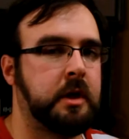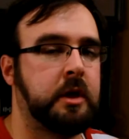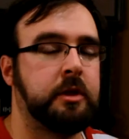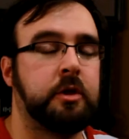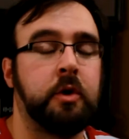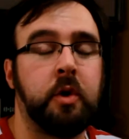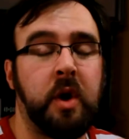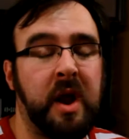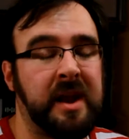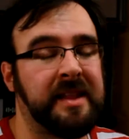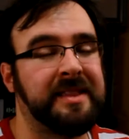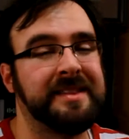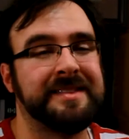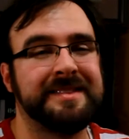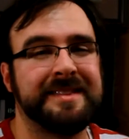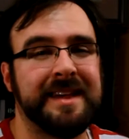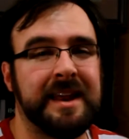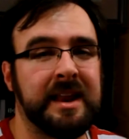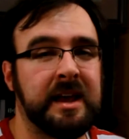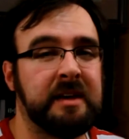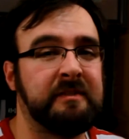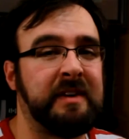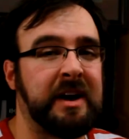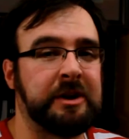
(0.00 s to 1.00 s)
though not in the
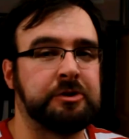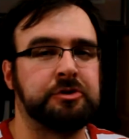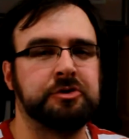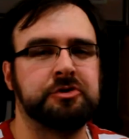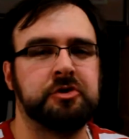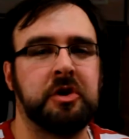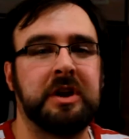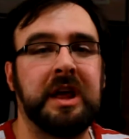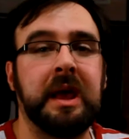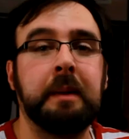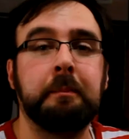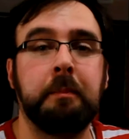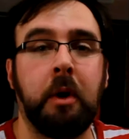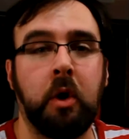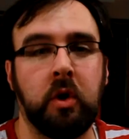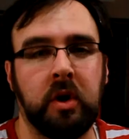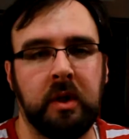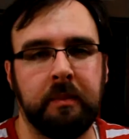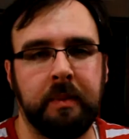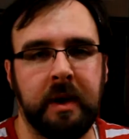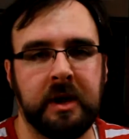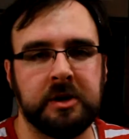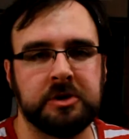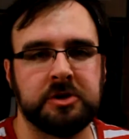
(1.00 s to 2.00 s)
setting of actually treating
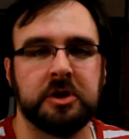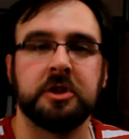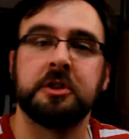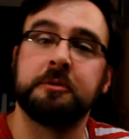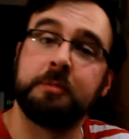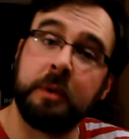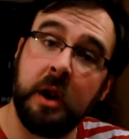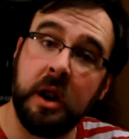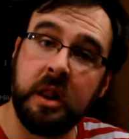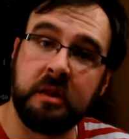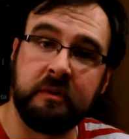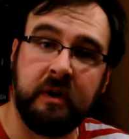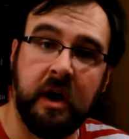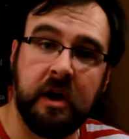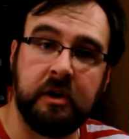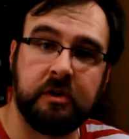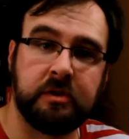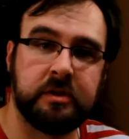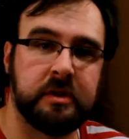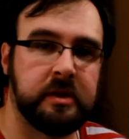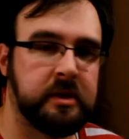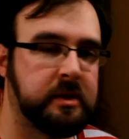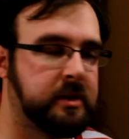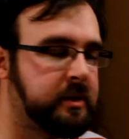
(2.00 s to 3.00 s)
Ebola patients, but other
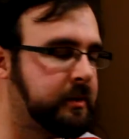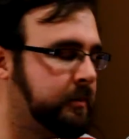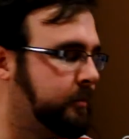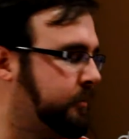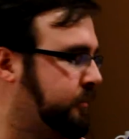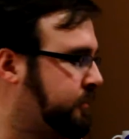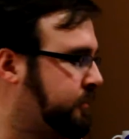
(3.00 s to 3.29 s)
viruses.